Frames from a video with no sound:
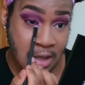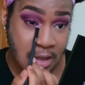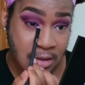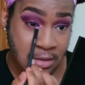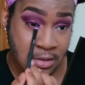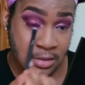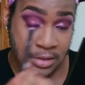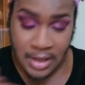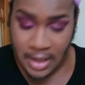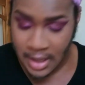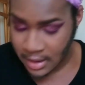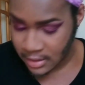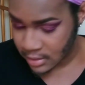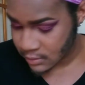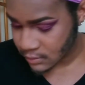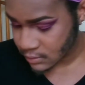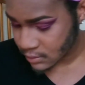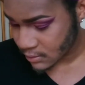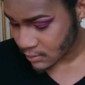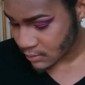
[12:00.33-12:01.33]
inner to
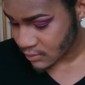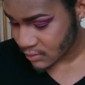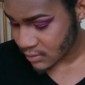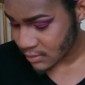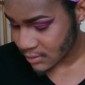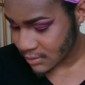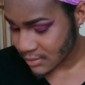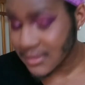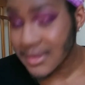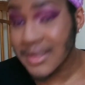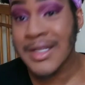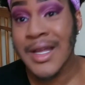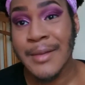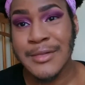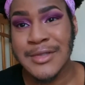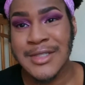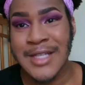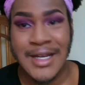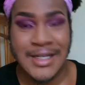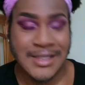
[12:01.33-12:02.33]
out,
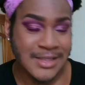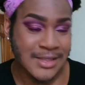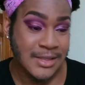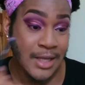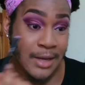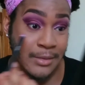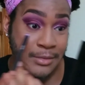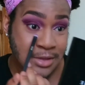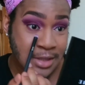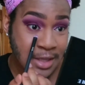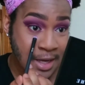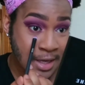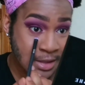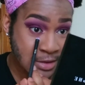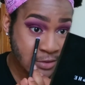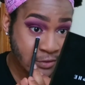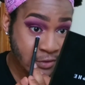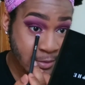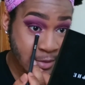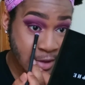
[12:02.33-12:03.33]
double
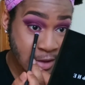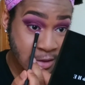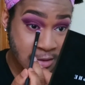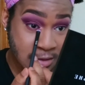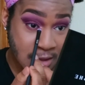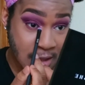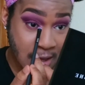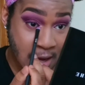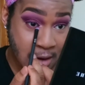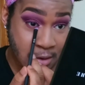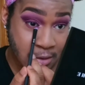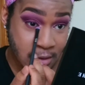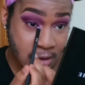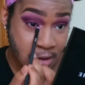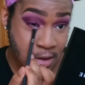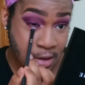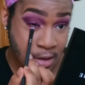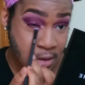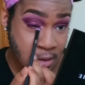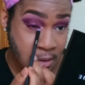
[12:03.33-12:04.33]
text from inner to
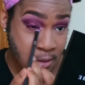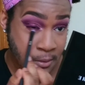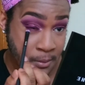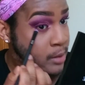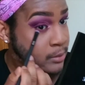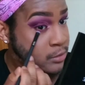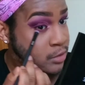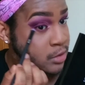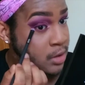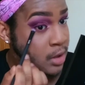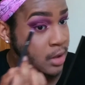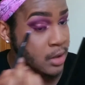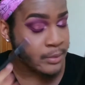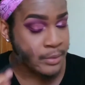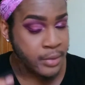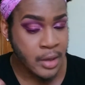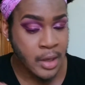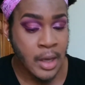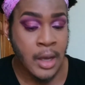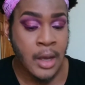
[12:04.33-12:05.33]
outer. I'm just gonna
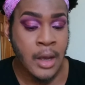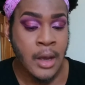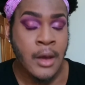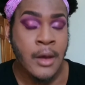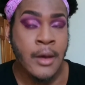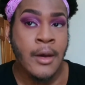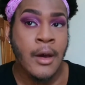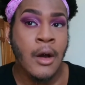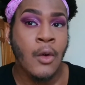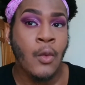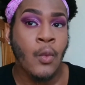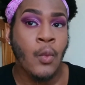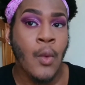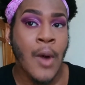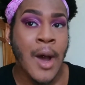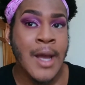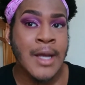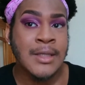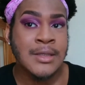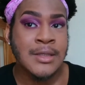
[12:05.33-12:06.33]
put a
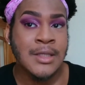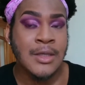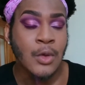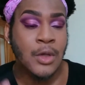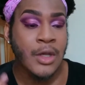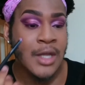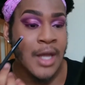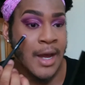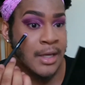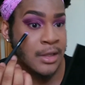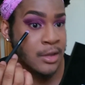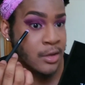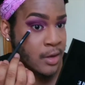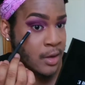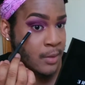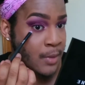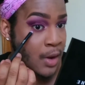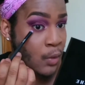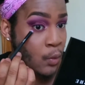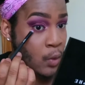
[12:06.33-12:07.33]
white liner
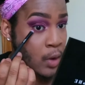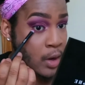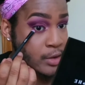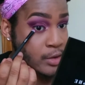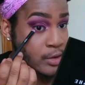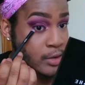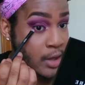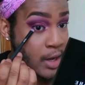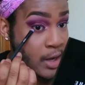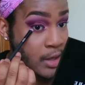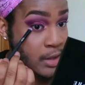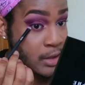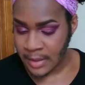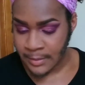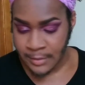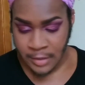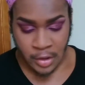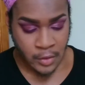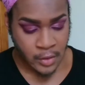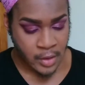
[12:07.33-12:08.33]
in my waterline.
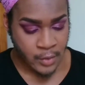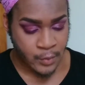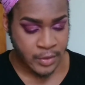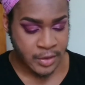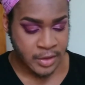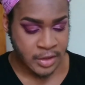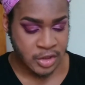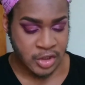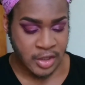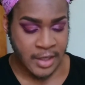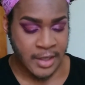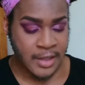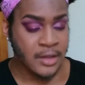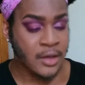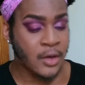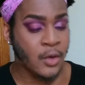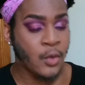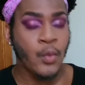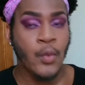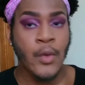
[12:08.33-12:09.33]
I'm gonna go in with the shade
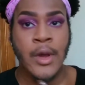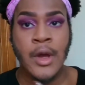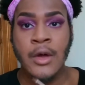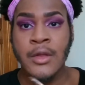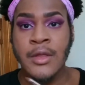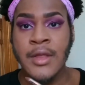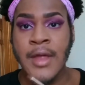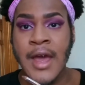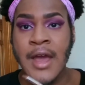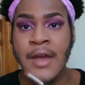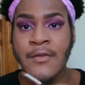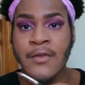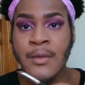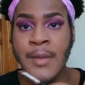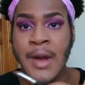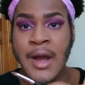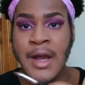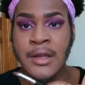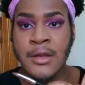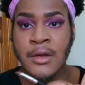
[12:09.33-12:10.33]
Will They for
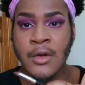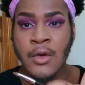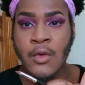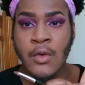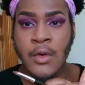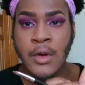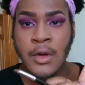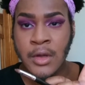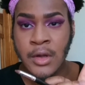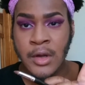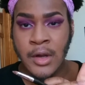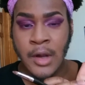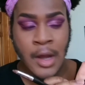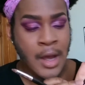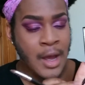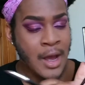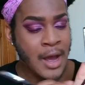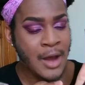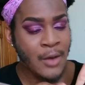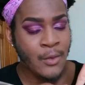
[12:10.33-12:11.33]
my inner corner.
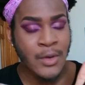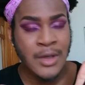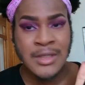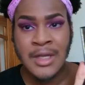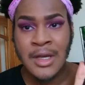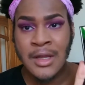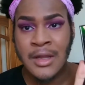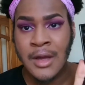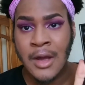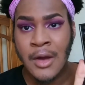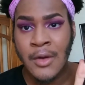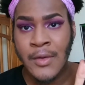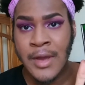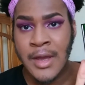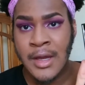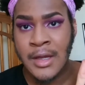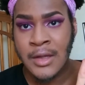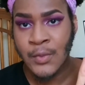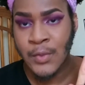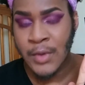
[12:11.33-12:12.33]
I was gonna go
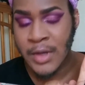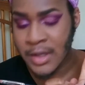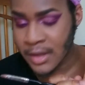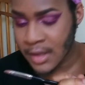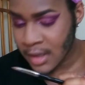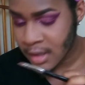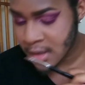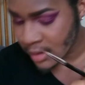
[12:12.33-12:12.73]
in with